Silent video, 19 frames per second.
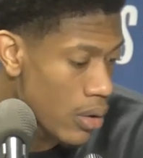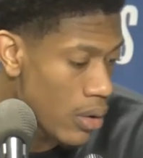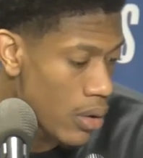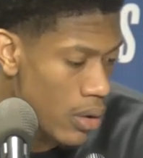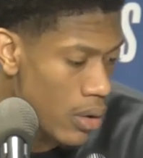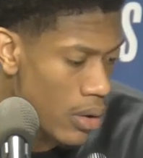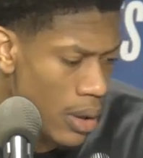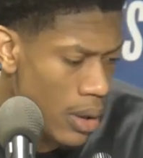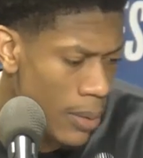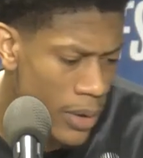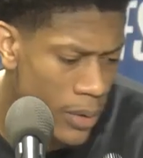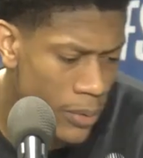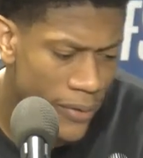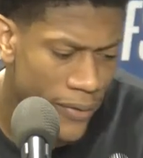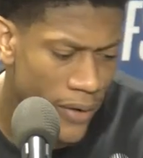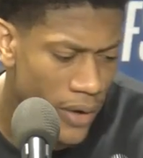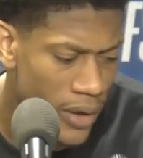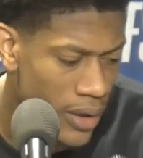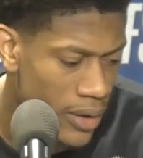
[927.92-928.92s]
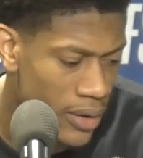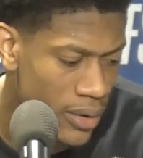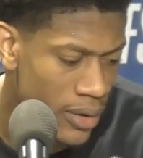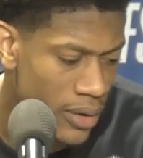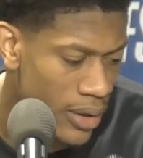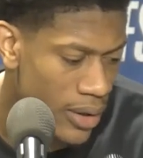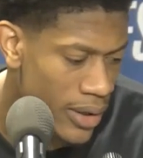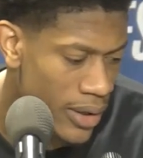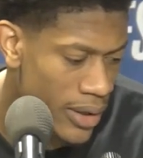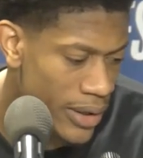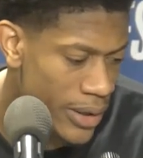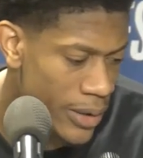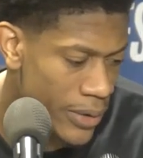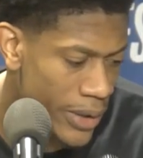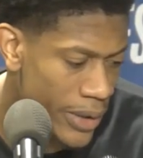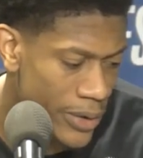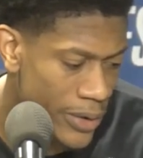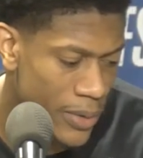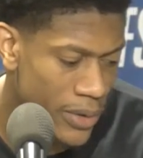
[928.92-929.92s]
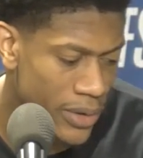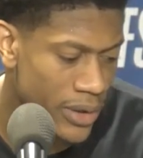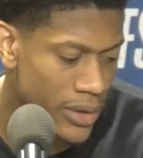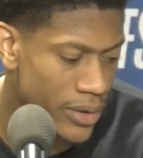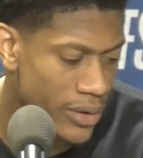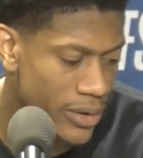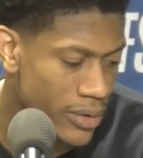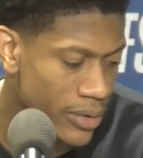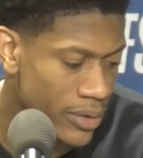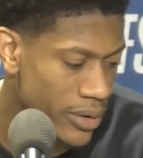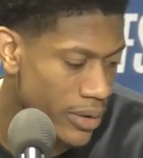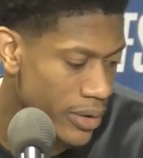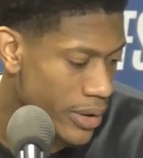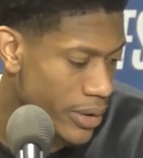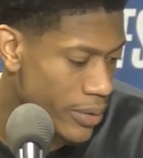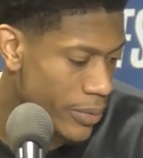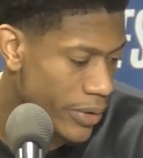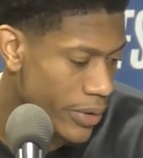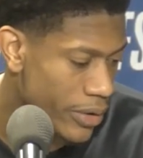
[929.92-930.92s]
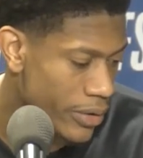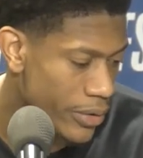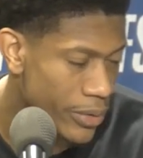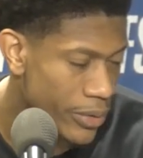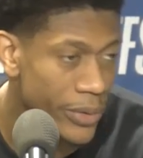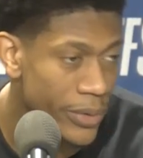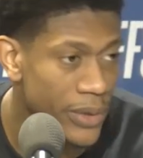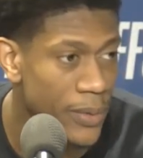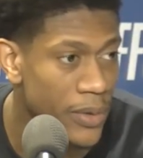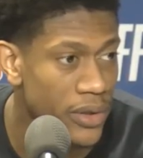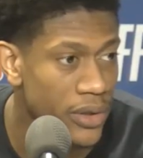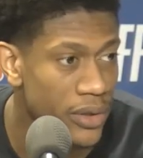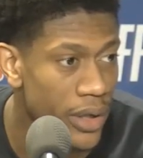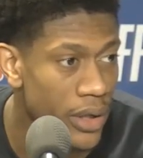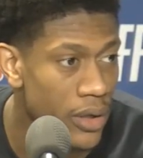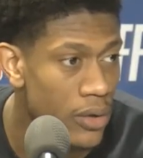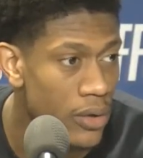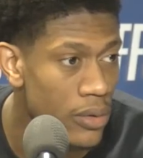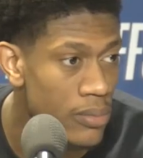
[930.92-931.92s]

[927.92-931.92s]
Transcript: I mean, we're fine. They did what they were supposed to do, and we're going to do what we're supposed to do at home.